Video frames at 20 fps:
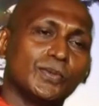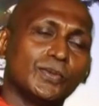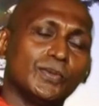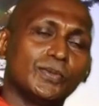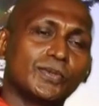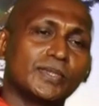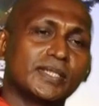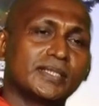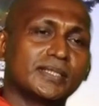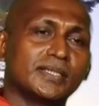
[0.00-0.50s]

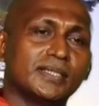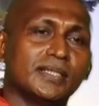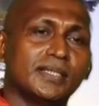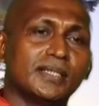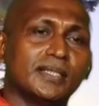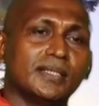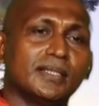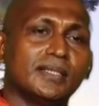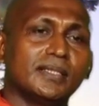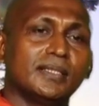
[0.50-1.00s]
look
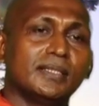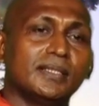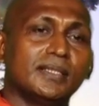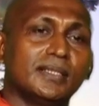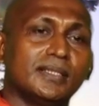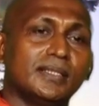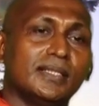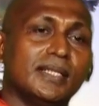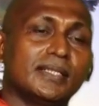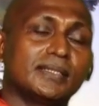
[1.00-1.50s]

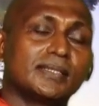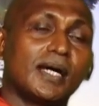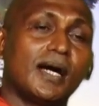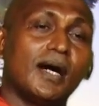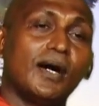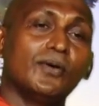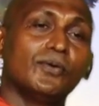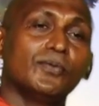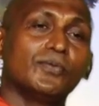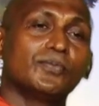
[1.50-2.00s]
at
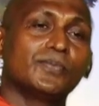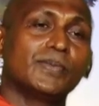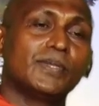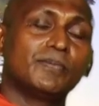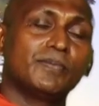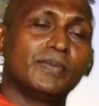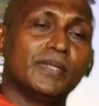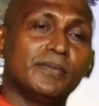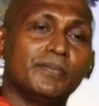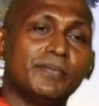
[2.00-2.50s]
how
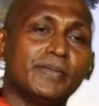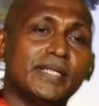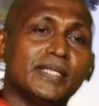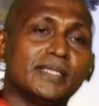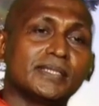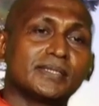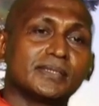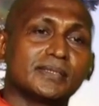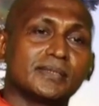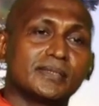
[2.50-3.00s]
people
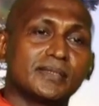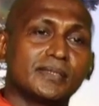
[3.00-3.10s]
face.